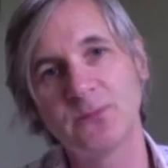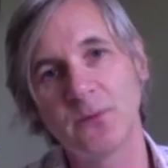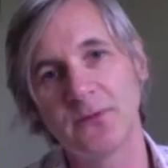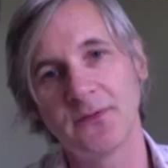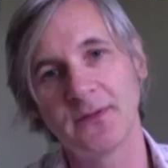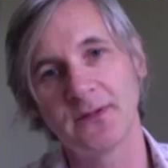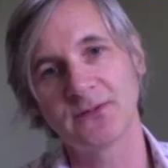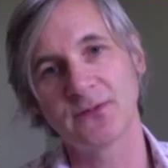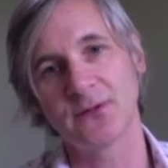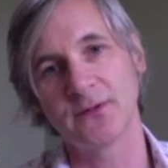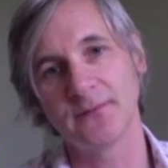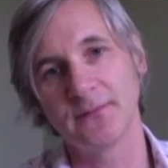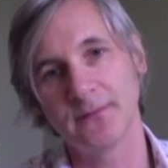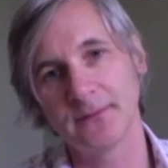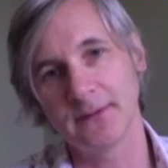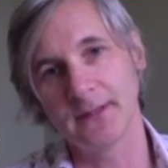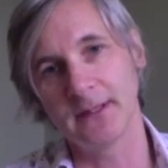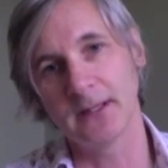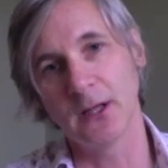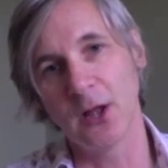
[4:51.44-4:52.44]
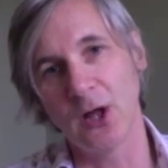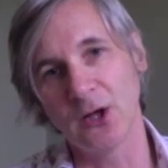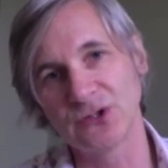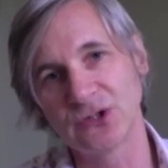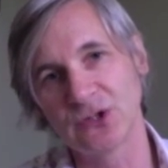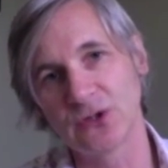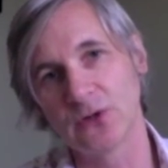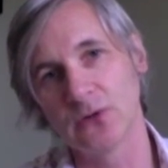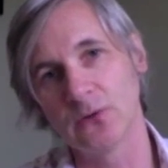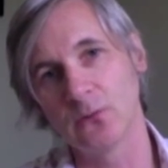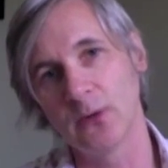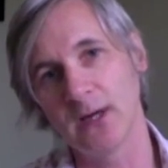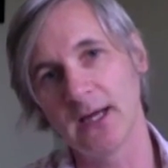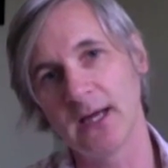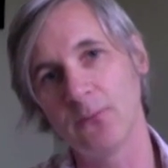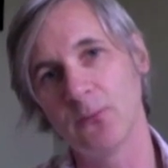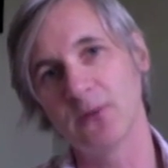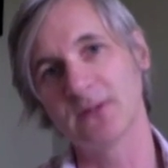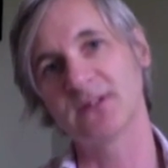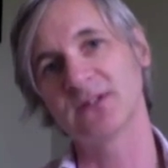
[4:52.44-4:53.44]
with the sort of the logical way
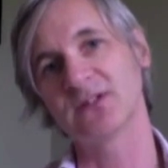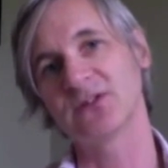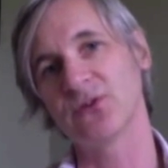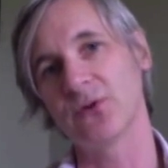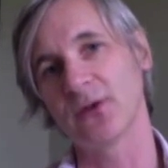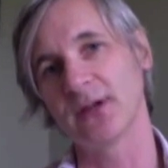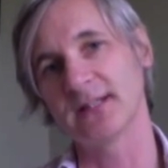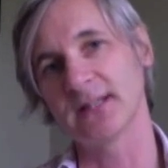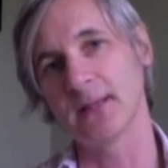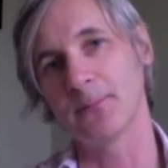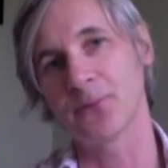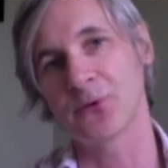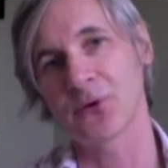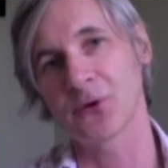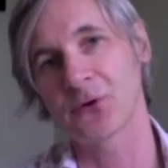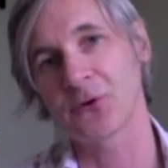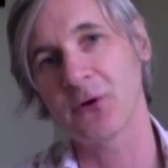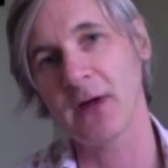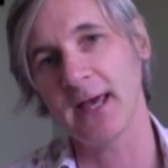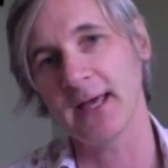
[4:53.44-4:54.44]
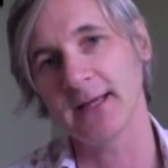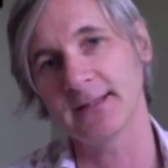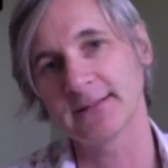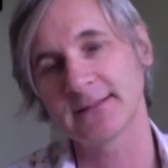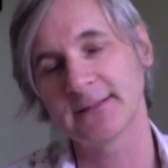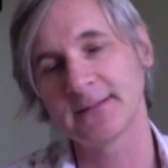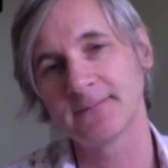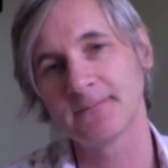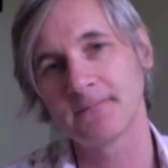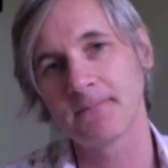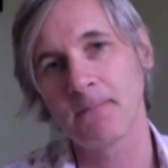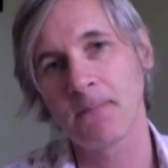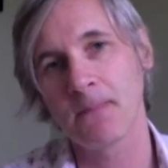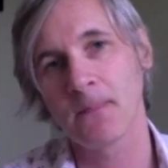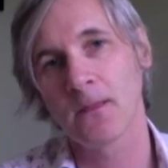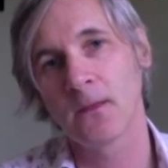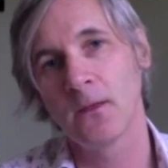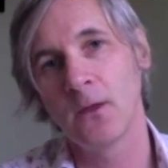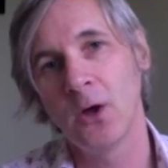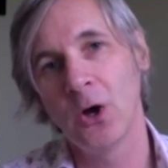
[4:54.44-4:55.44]
in which the studies have progressed.
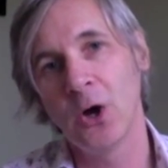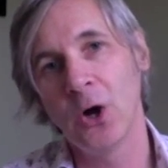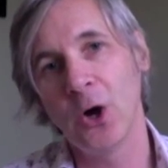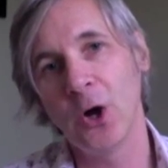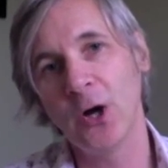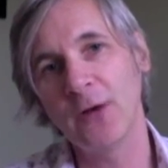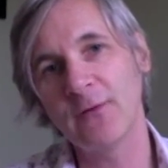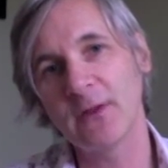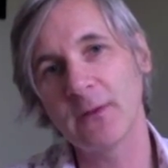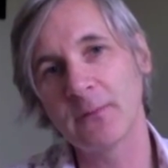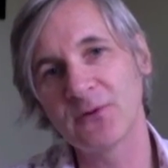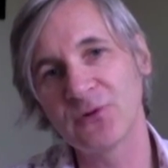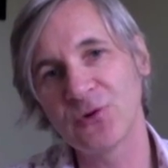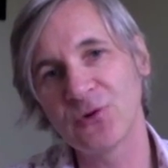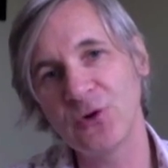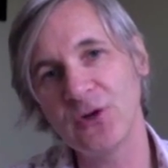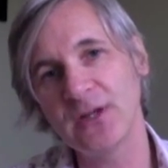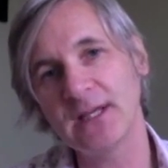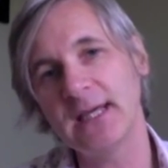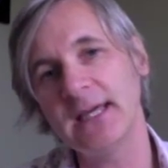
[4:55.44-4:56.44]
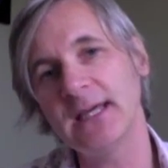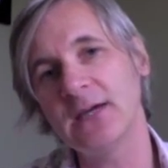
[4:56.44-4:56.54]
However, there were two key